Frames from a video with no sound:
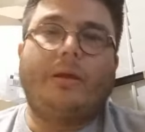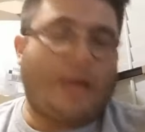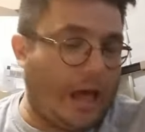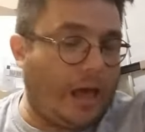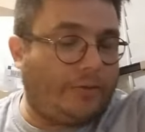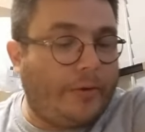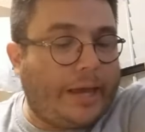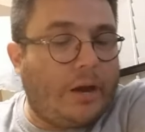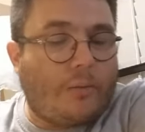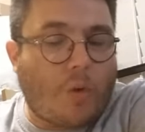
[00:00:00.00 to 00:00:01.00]
Don't
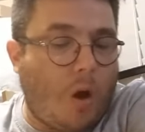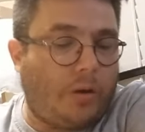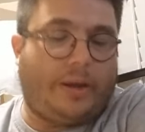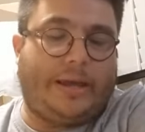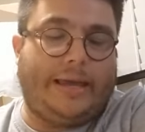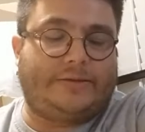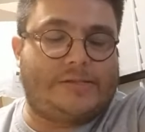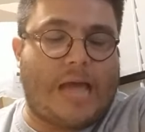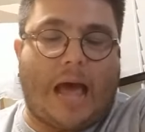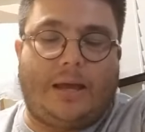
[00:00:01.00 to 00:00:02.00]
get it wrong.
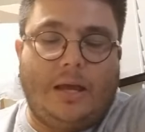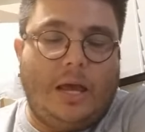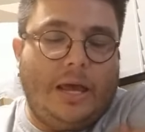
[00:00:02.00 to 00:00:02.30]
It's not...